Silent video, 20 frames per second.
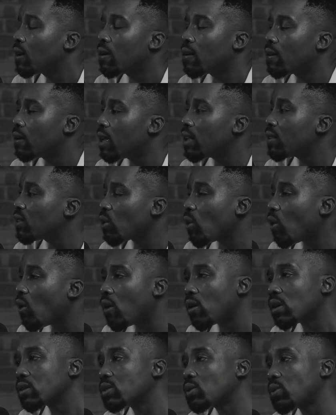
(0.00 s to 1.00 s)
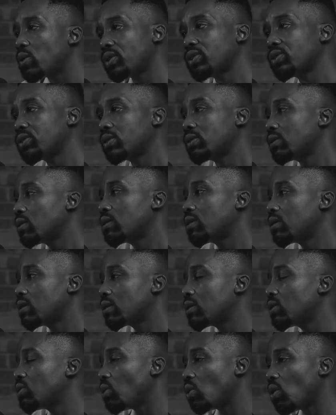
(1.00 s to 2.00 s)
to ask questions,
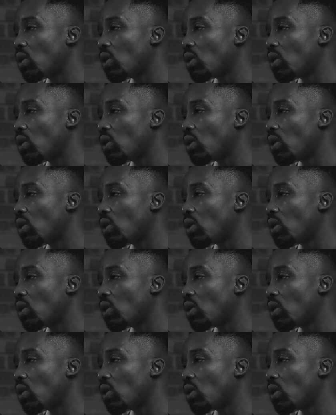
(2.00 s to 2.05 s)
just to